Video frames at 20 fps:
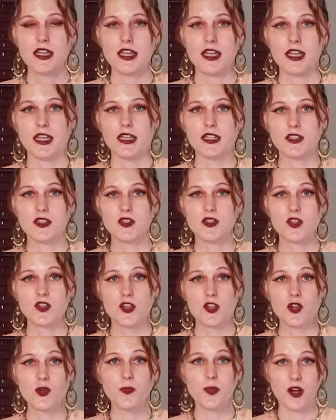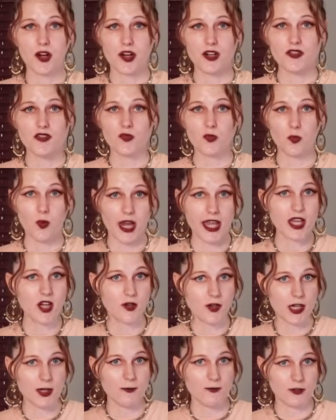it's 2 parts white
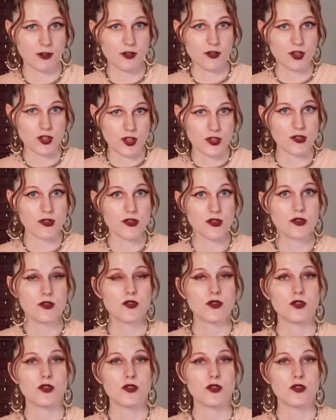grapefruit juice